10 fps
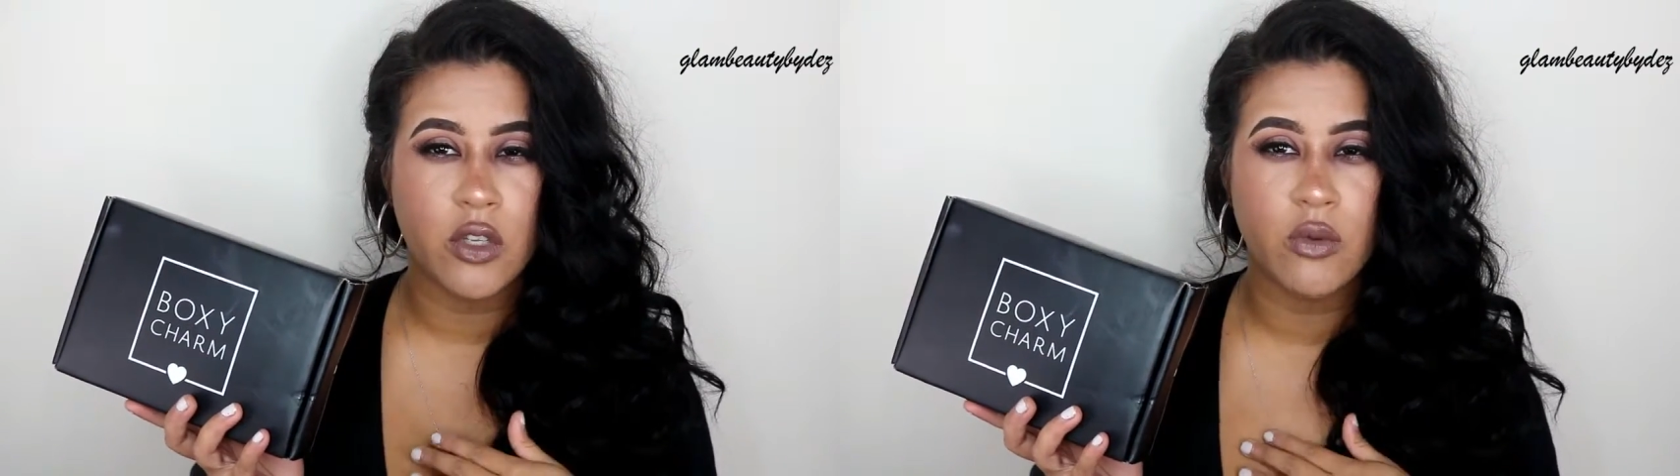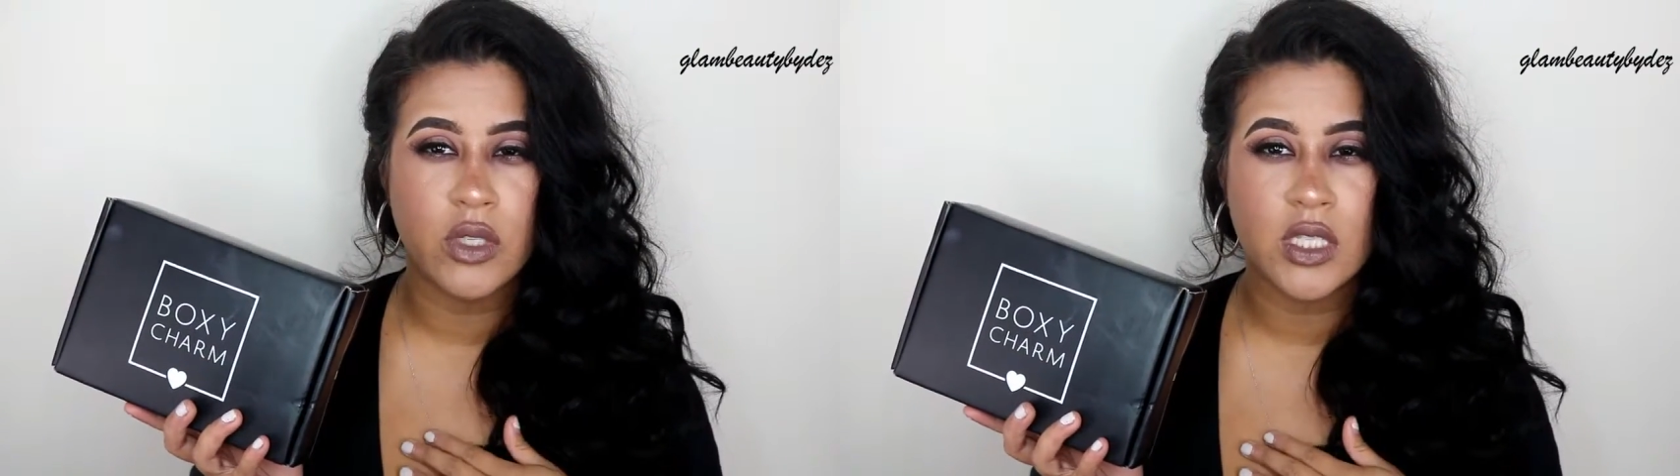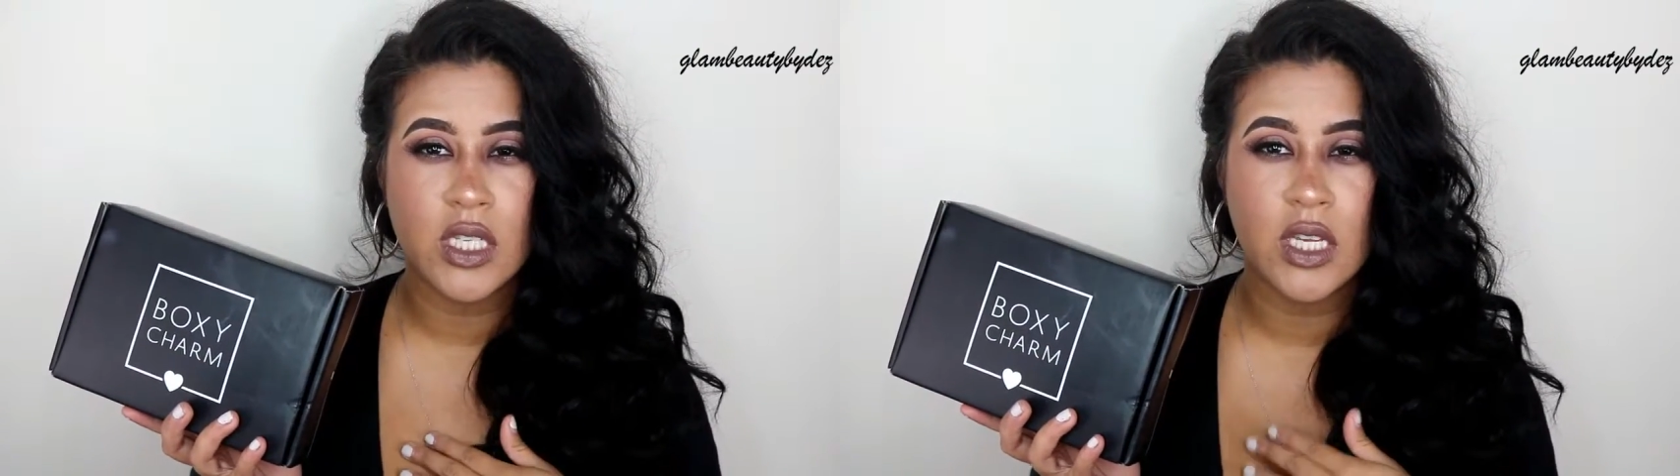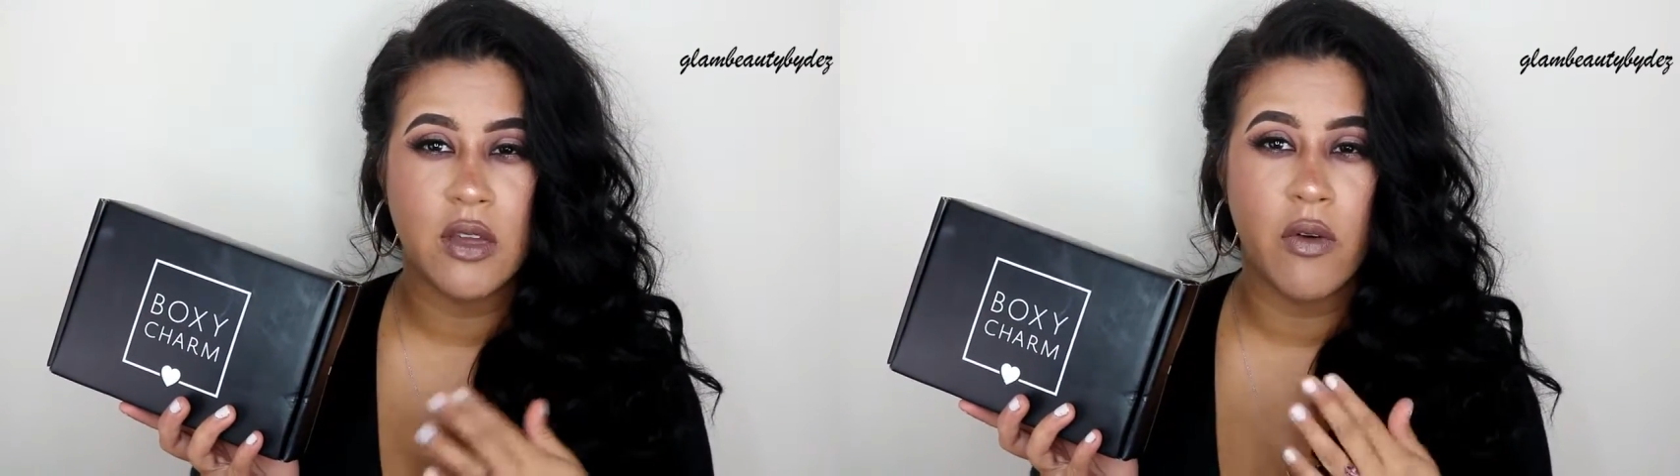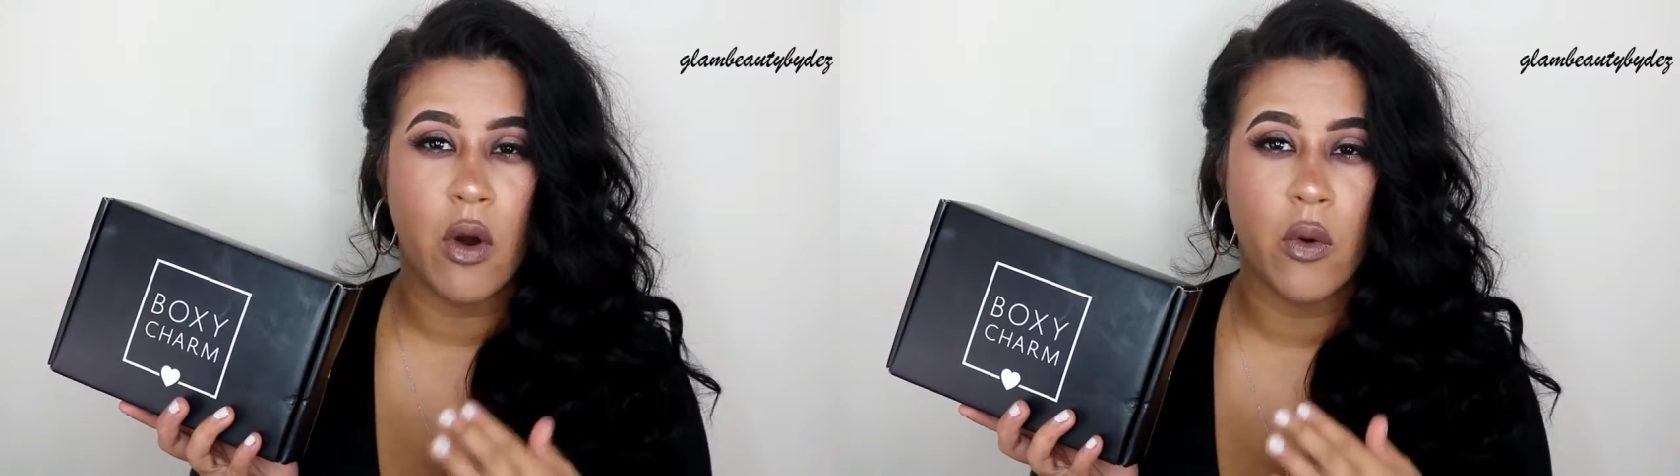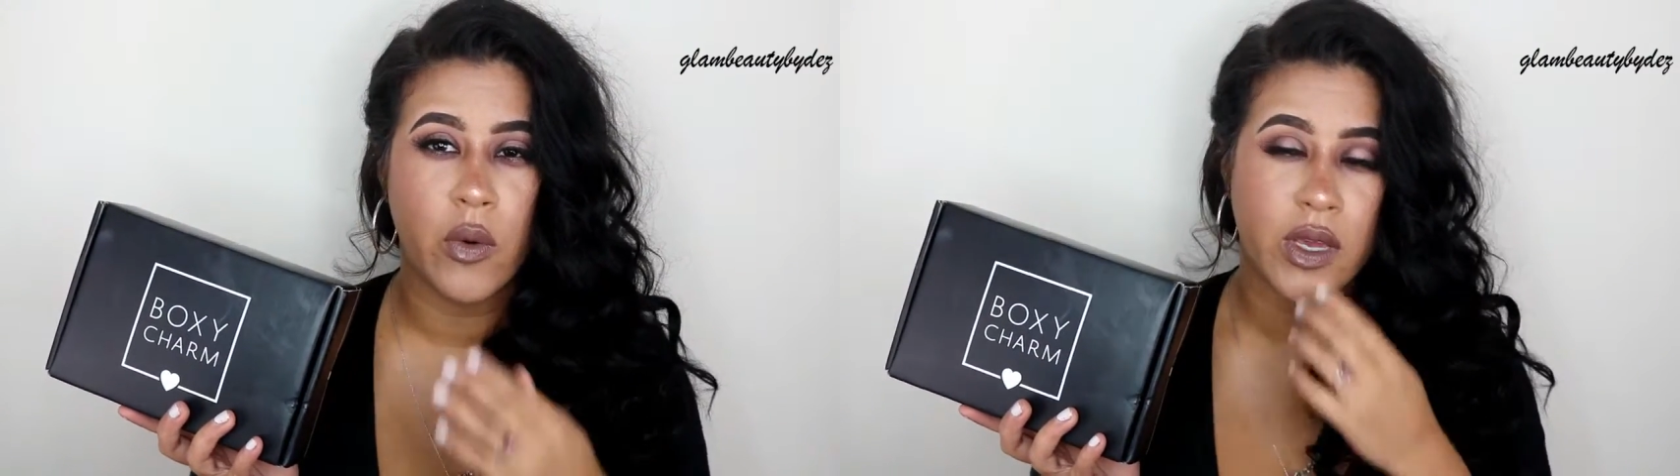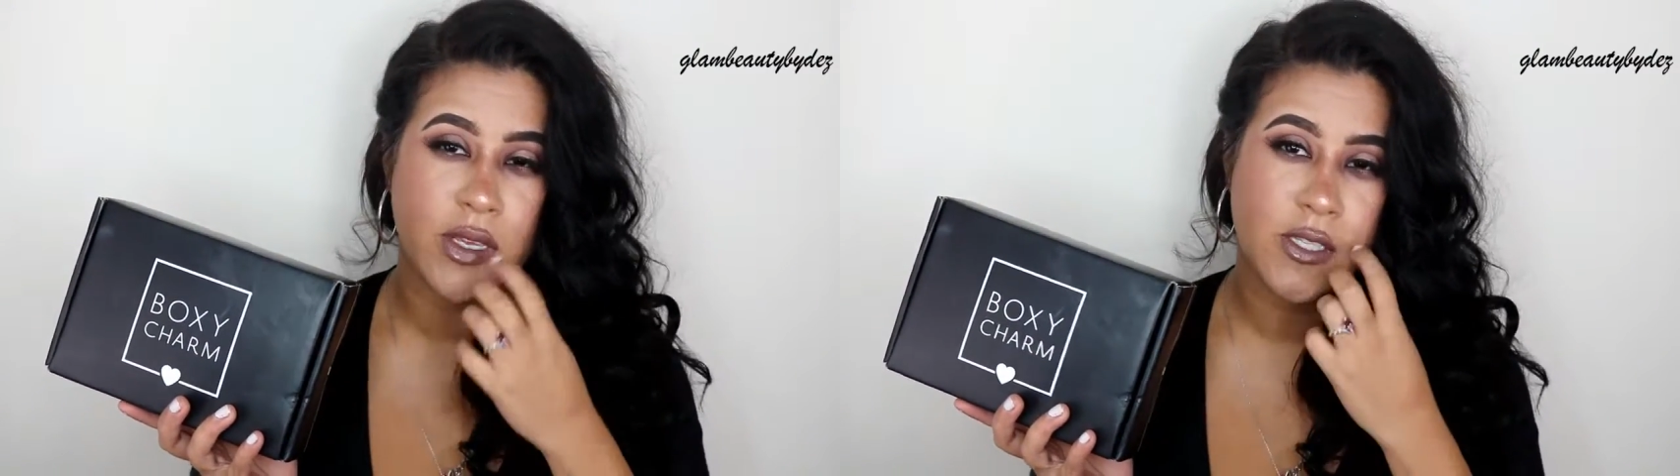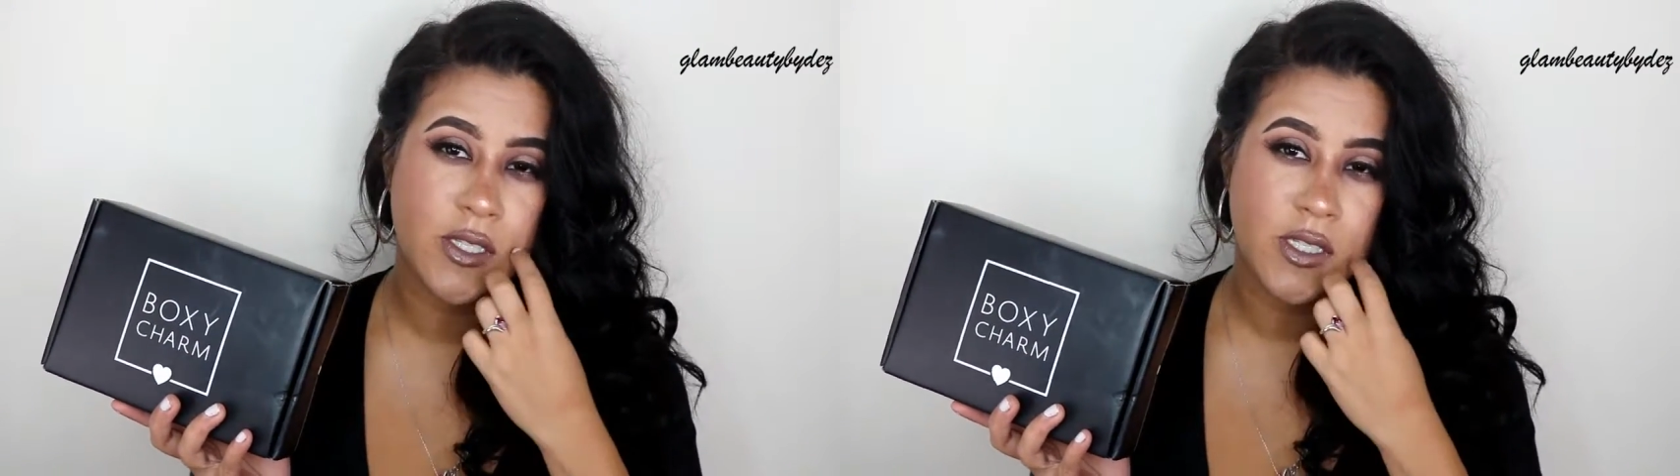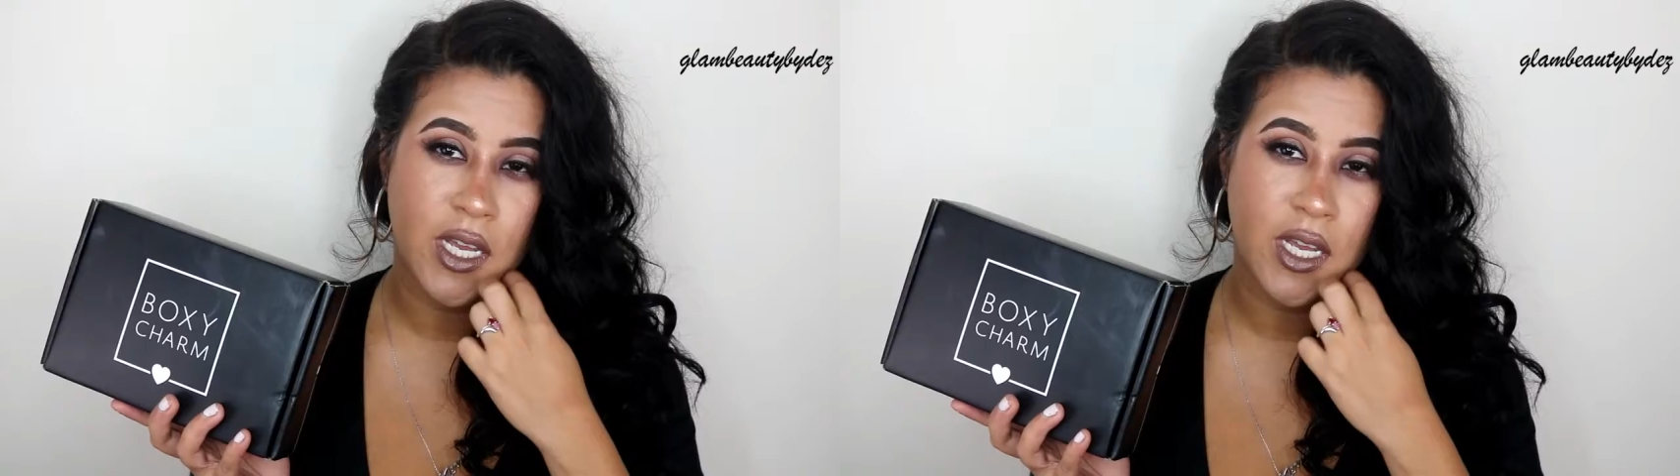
you receive always